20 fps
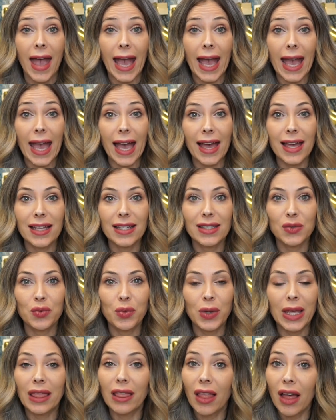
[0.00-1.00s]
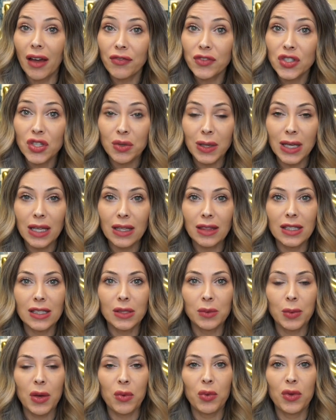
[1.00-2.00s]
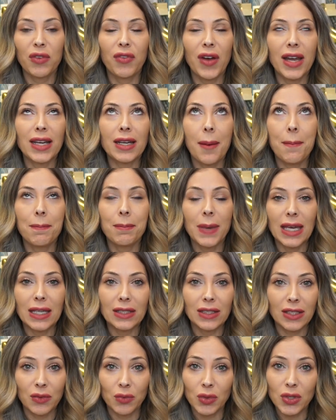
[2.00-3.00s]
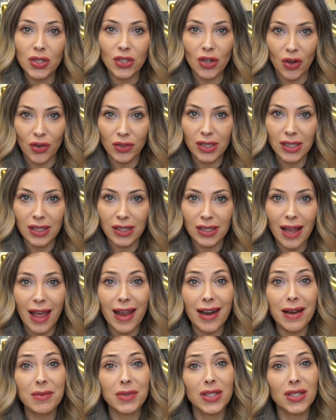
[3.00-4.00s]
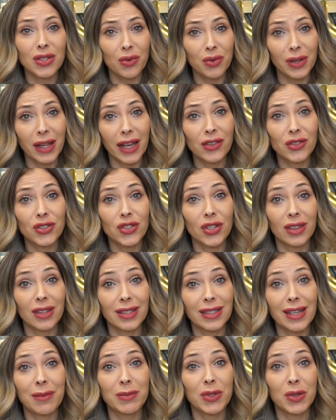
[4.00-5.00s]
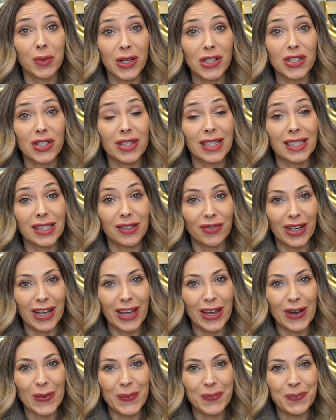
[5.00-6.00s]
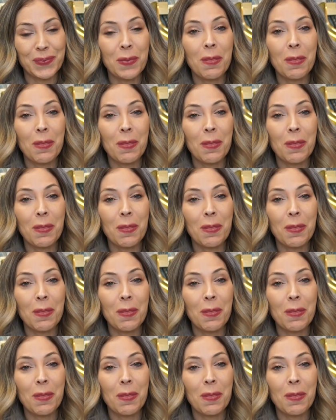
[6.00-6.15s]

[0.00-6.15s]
And we love doing it this way. We find amazing results, and I'm so glad you took the time to watch this video.